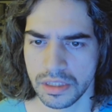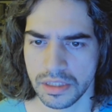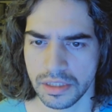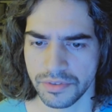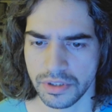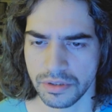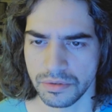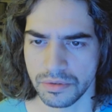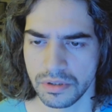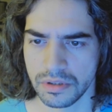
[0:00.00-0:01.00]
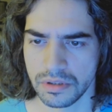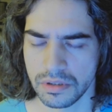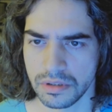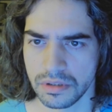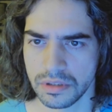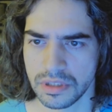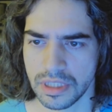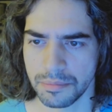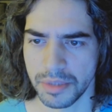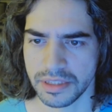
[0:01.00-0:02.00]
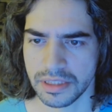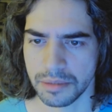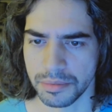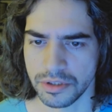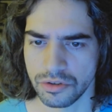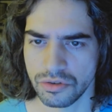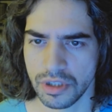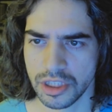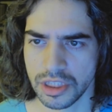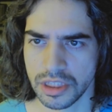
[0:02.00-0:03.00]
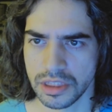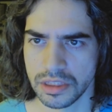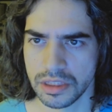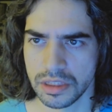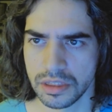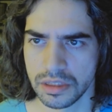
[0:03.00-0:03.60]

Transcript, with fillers: giving you step by step instructions.